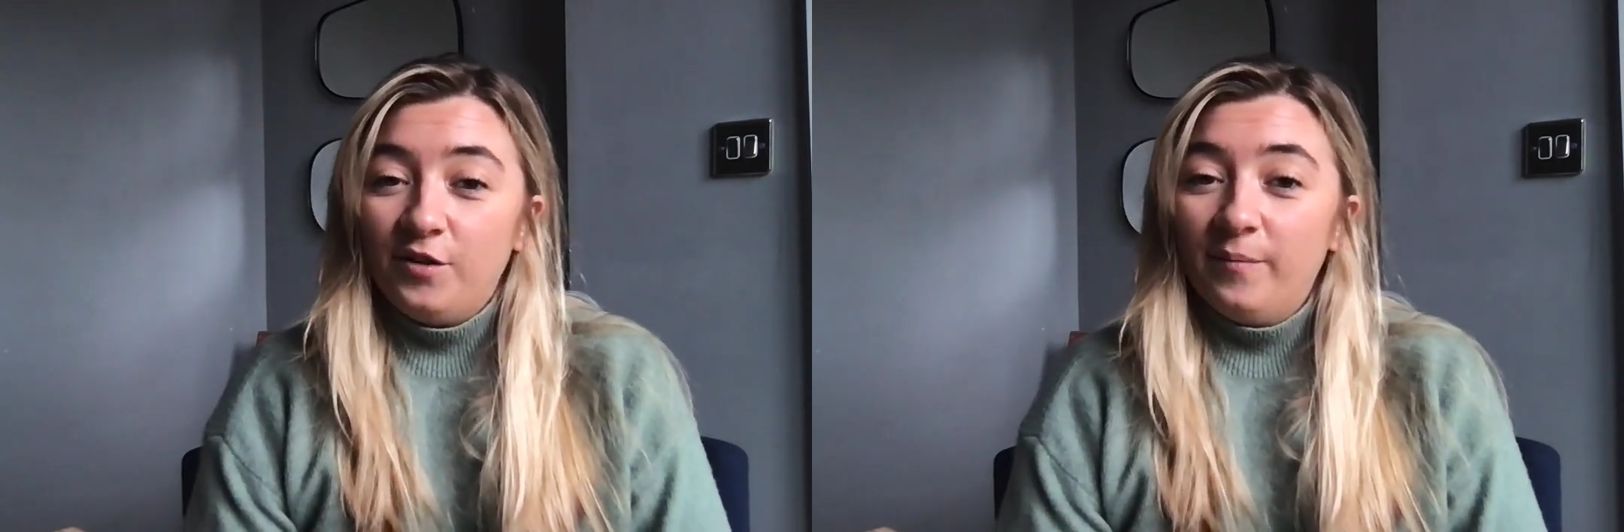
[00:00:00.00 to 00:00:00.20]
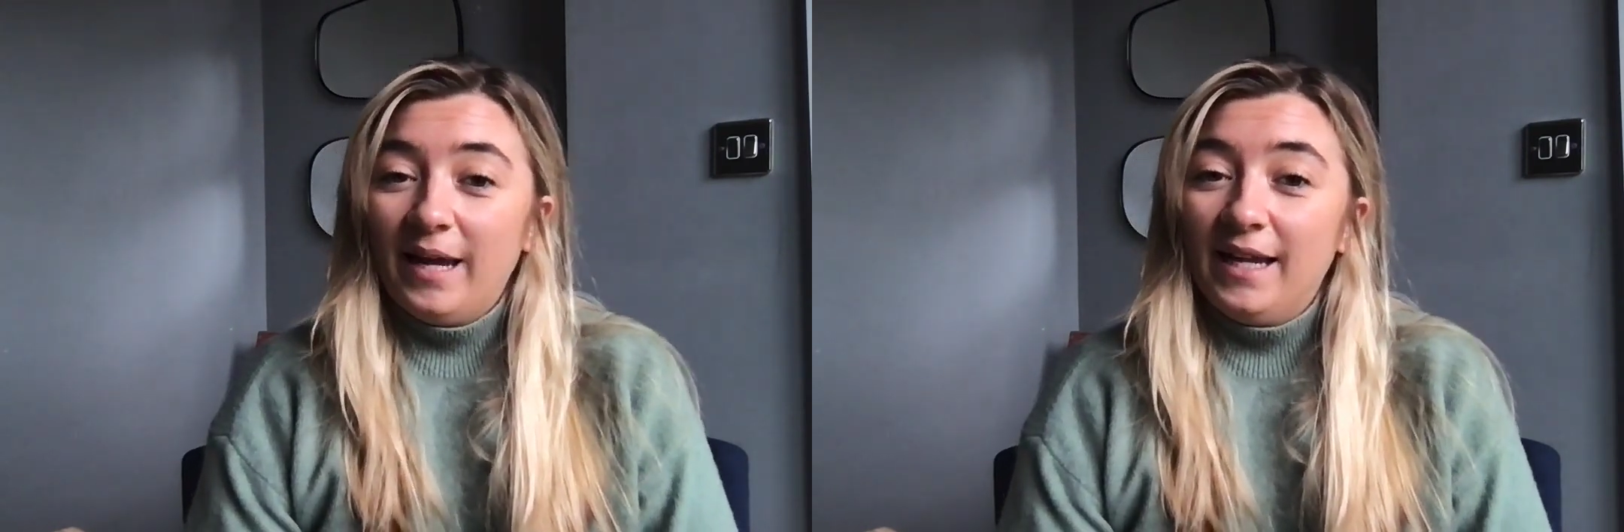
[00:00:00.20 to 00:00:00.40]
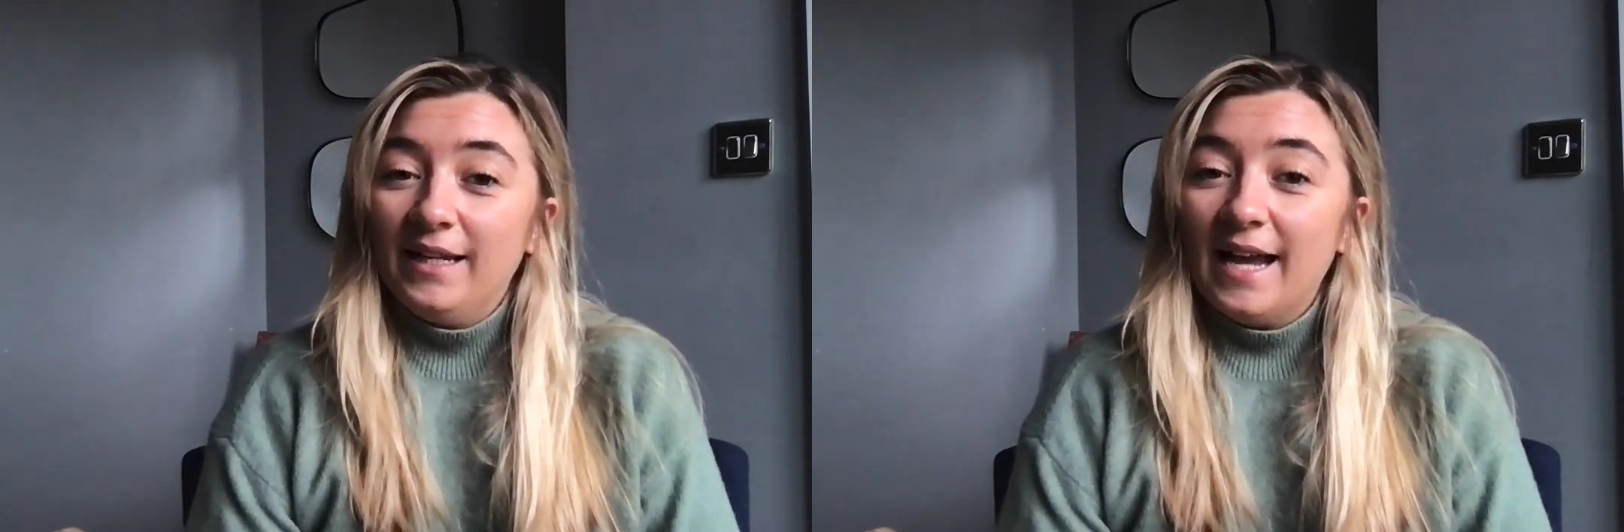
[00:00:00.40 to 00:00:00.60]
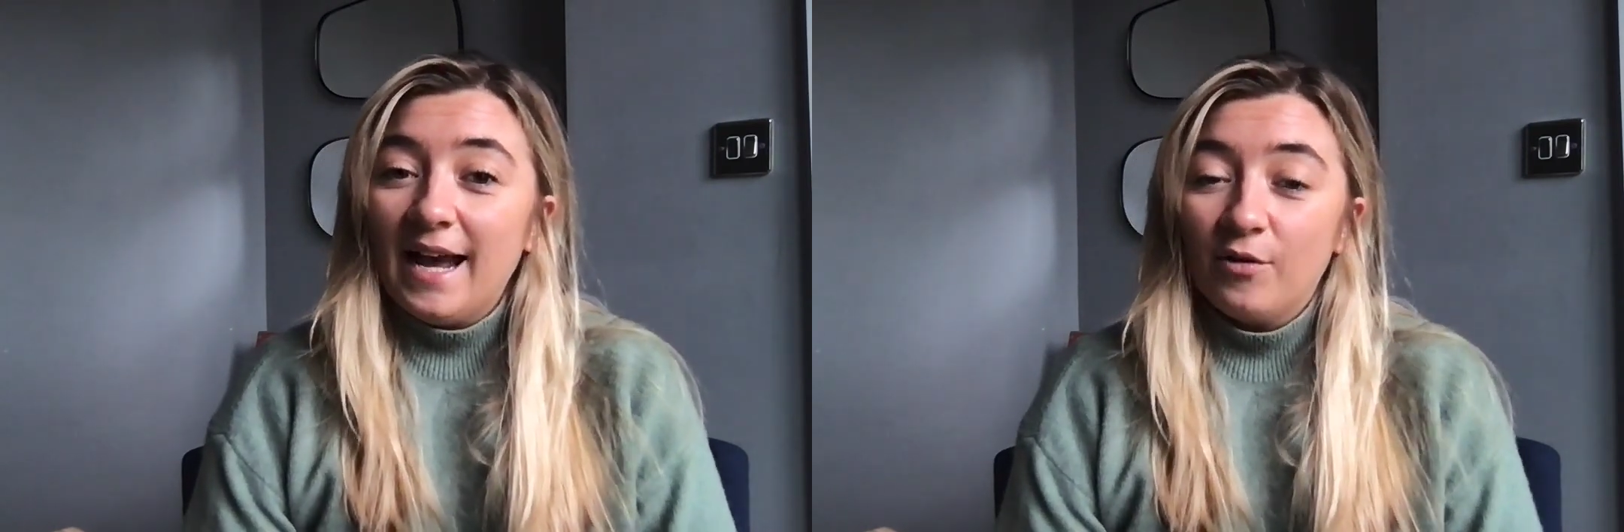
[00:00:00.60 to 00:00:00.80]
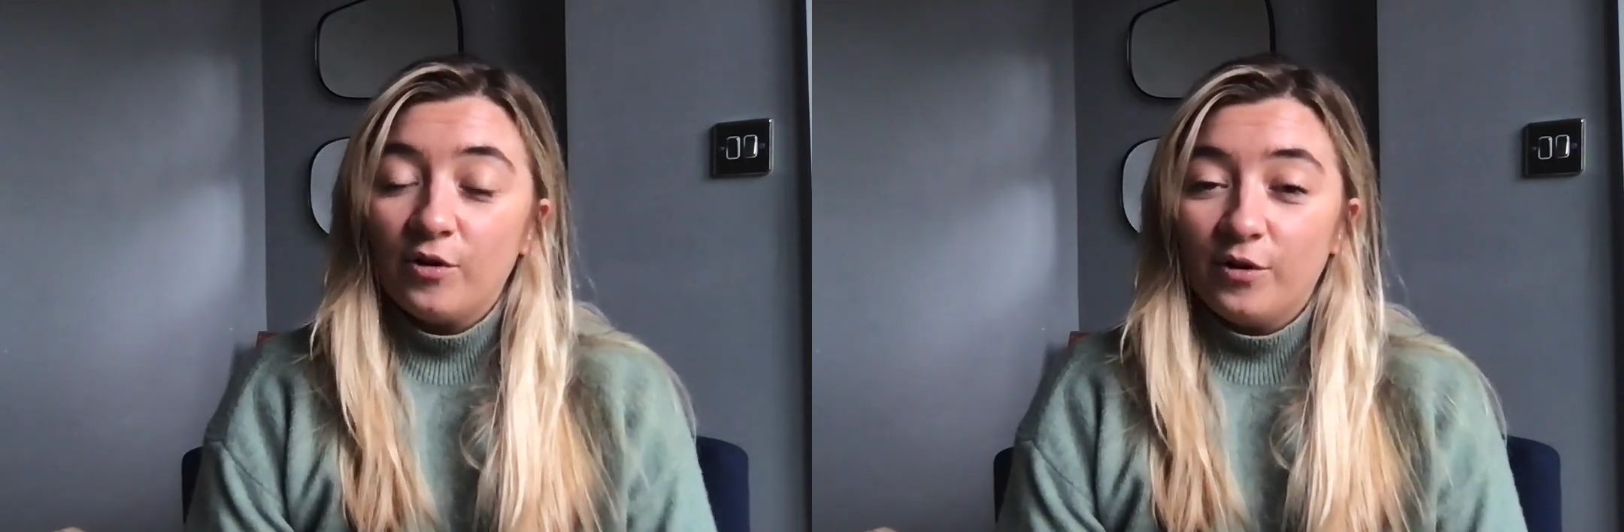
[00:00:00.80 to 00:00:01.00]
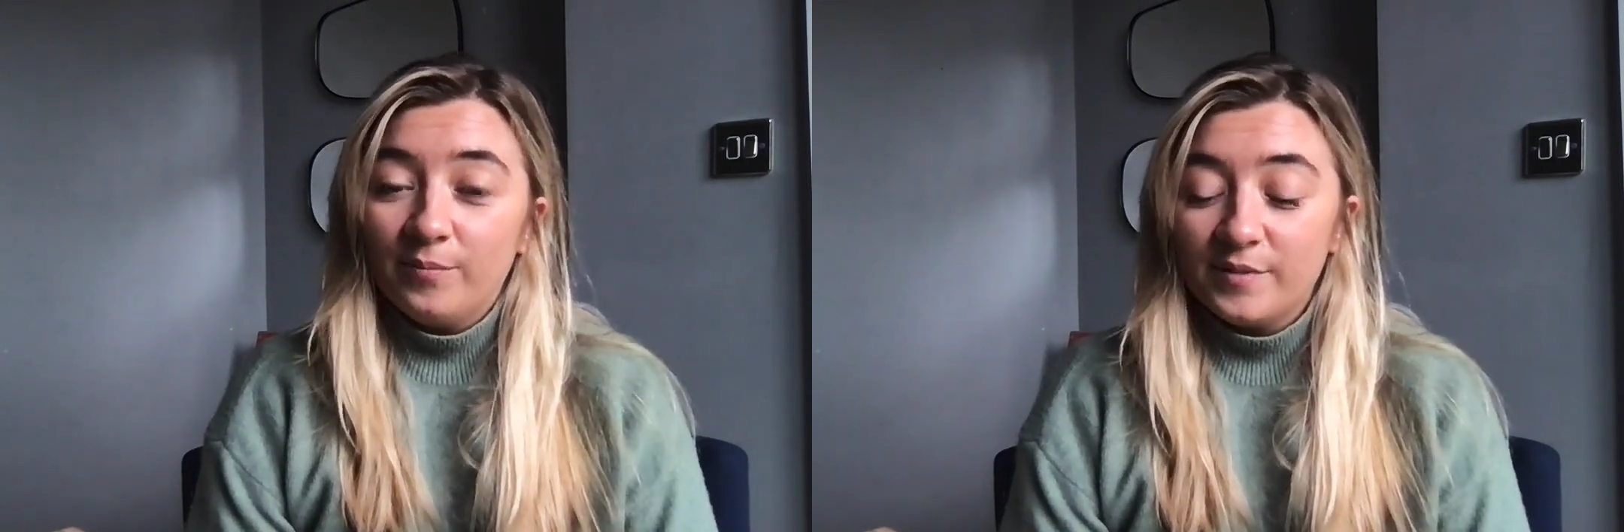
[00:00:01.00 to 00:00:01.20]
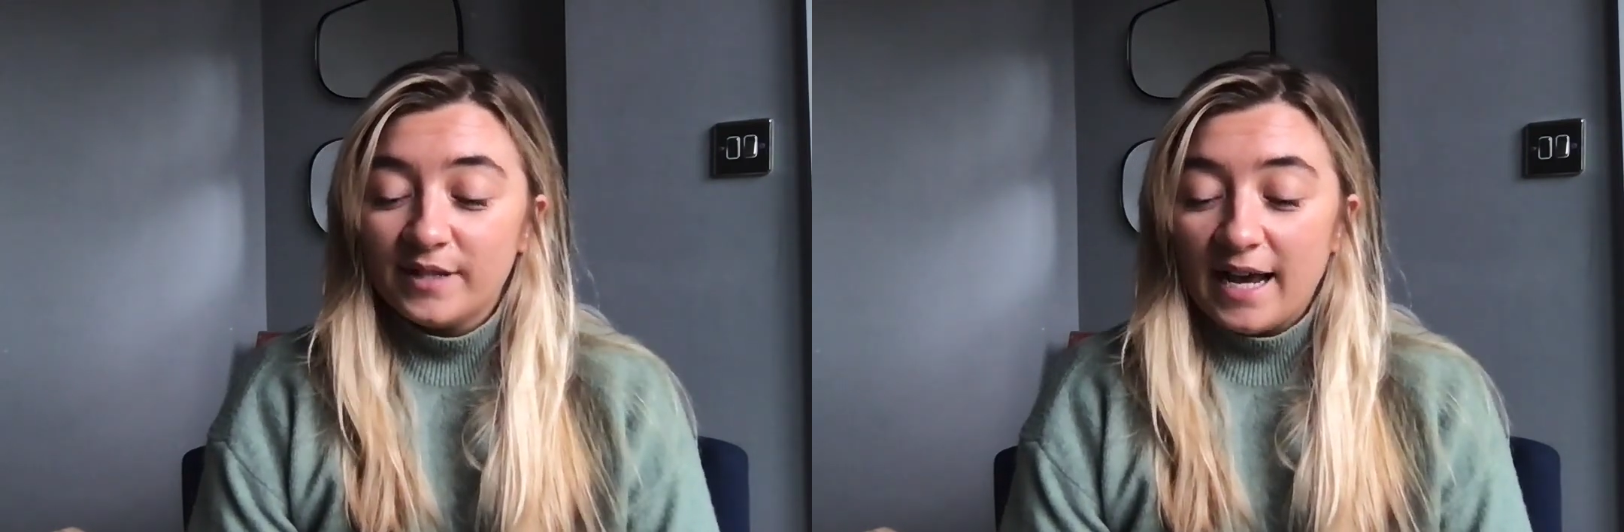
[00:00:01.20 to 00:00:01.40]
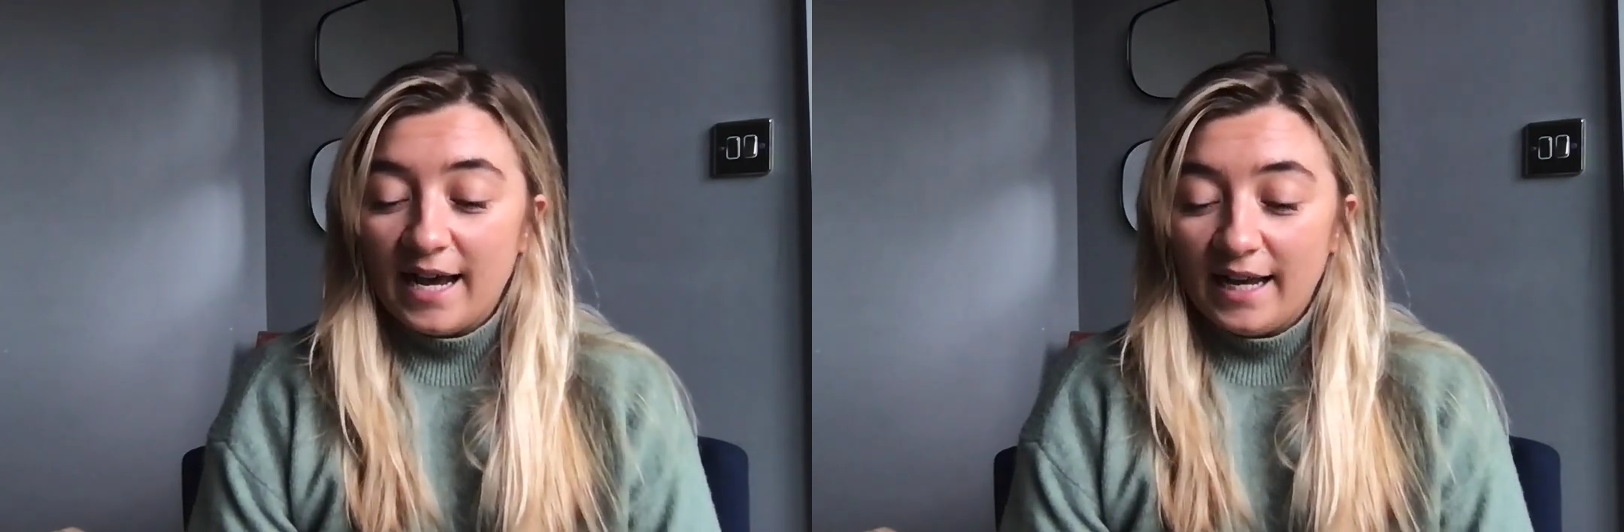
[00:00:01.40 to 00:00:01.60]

main outcomes that